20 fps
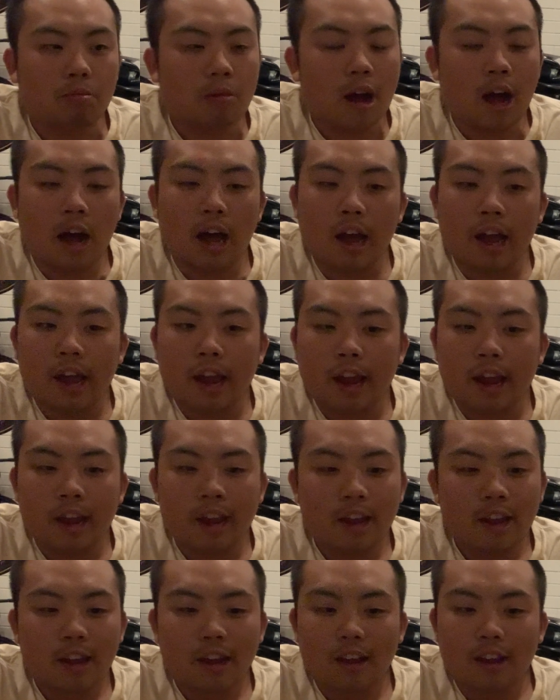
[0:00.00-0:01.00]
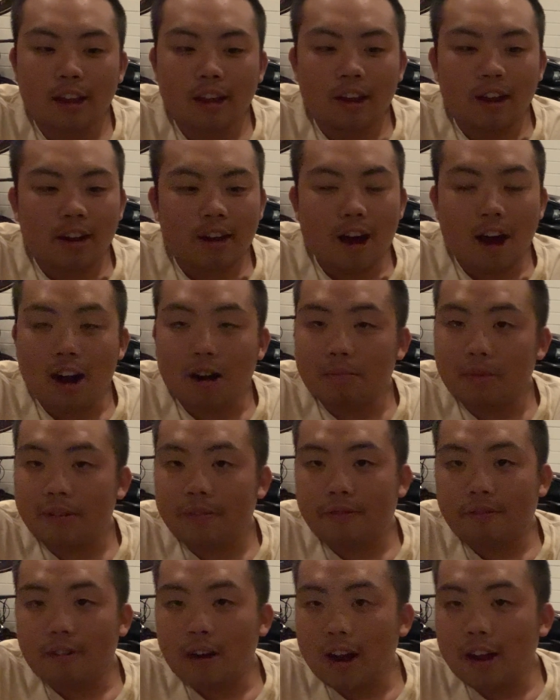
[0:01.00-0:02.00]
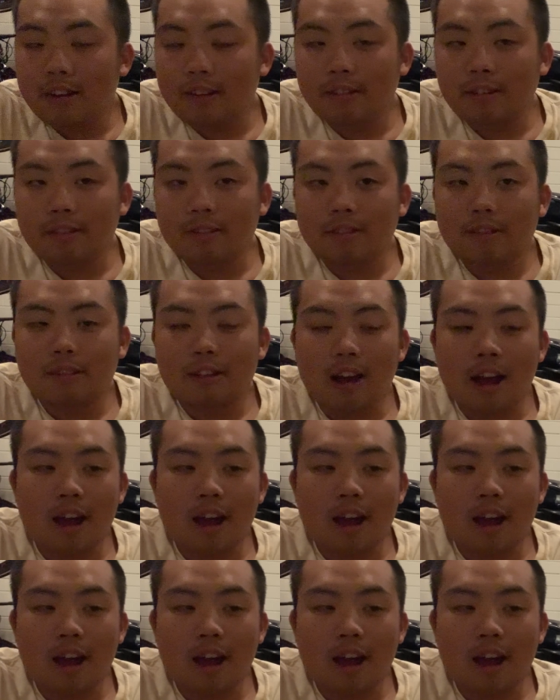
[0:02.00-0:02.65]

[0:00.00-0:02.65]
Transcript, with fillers: I cut out my friends,